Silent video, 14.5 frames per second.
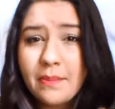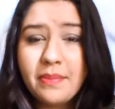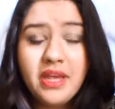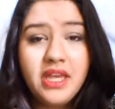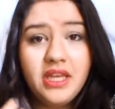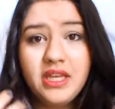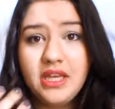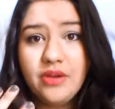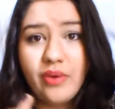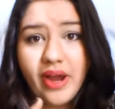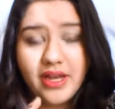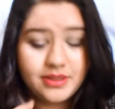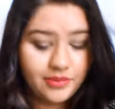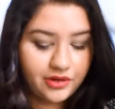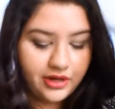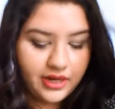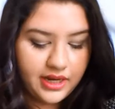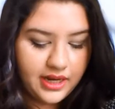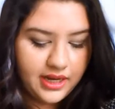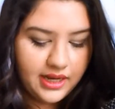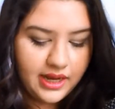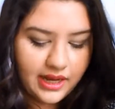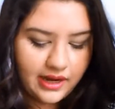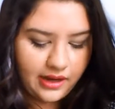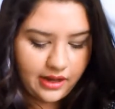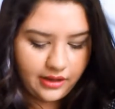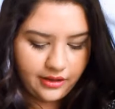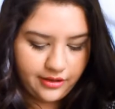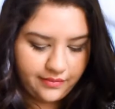pinky, raspberry kind of
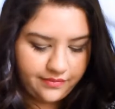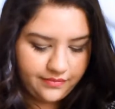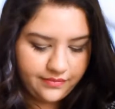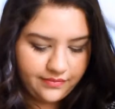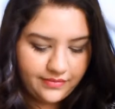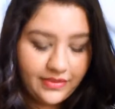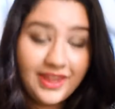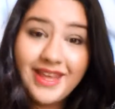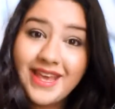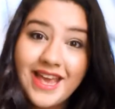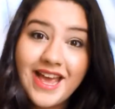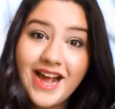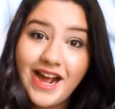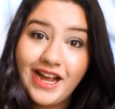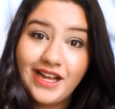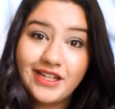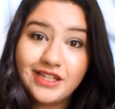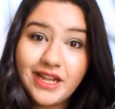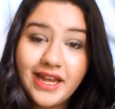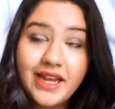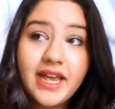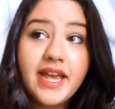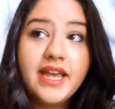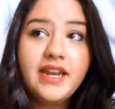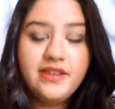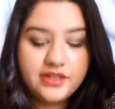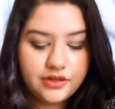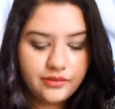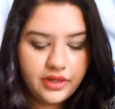color. And I like it. And
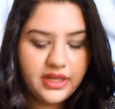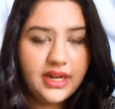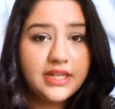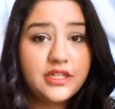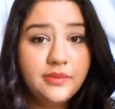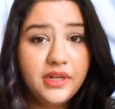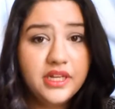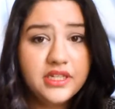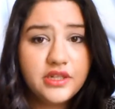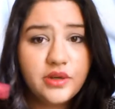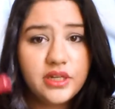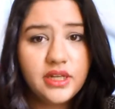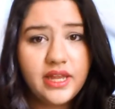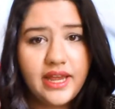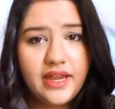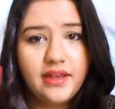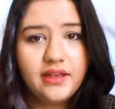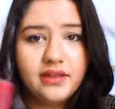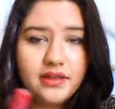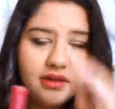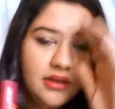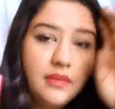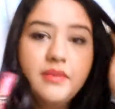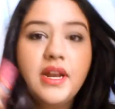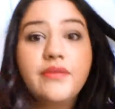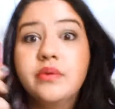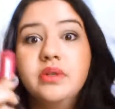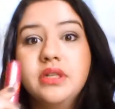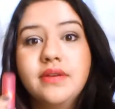these are really nice too, because you can, like, I mean,
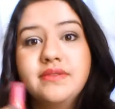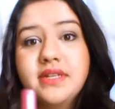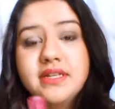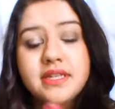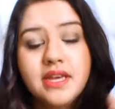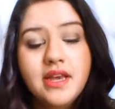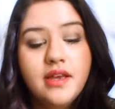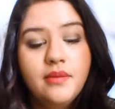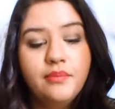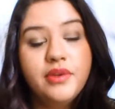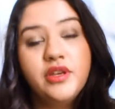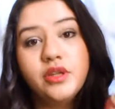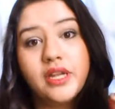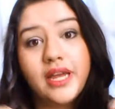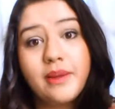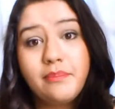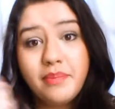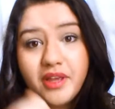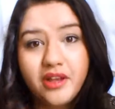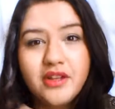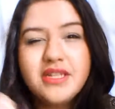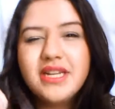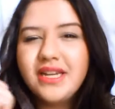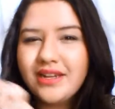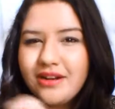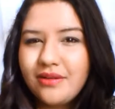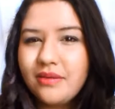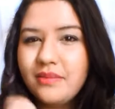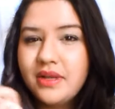everyone loves these, but you can, like, build it, you
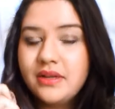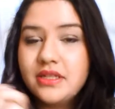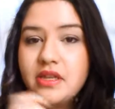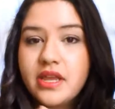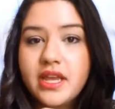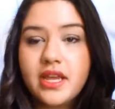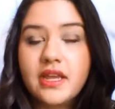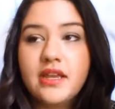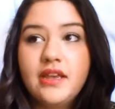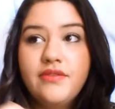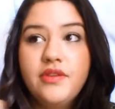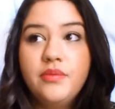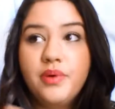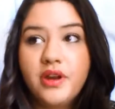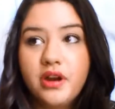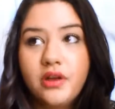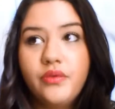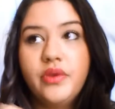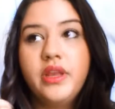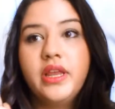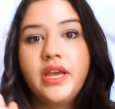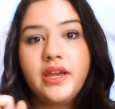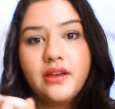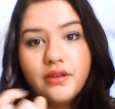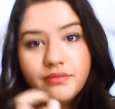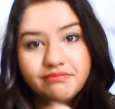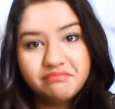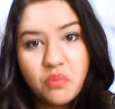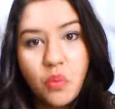know what I mean? So, like, if you put only, like,
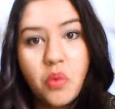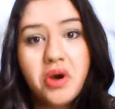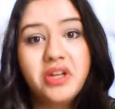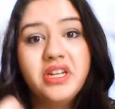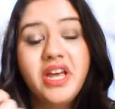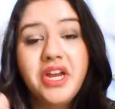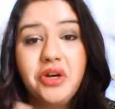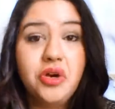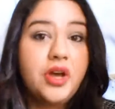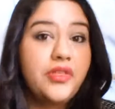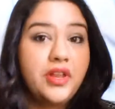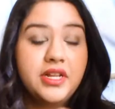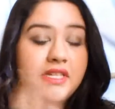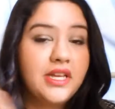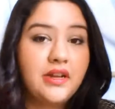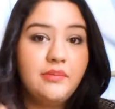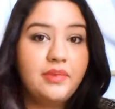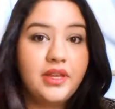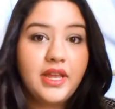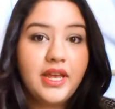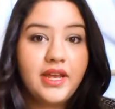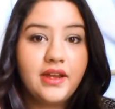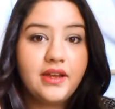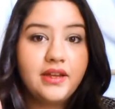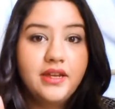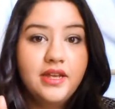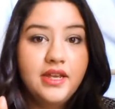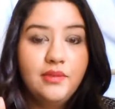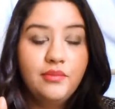one layer on, then it's going to be, like,
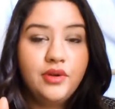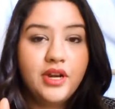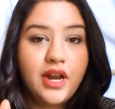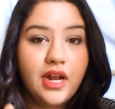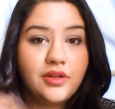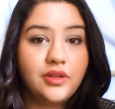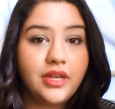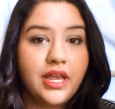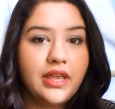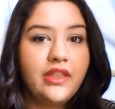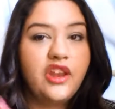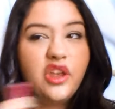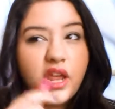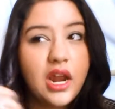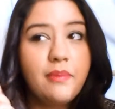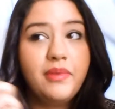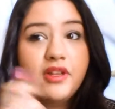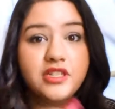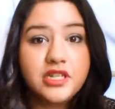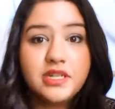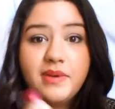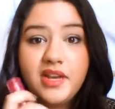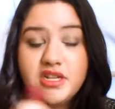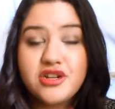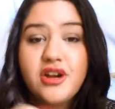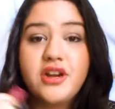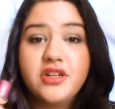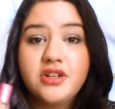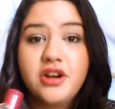pretty natural looking. And then you can kind of build it to make it
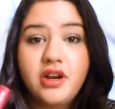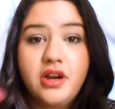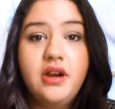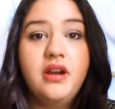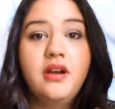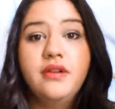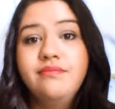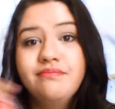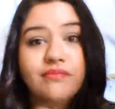darker and darker,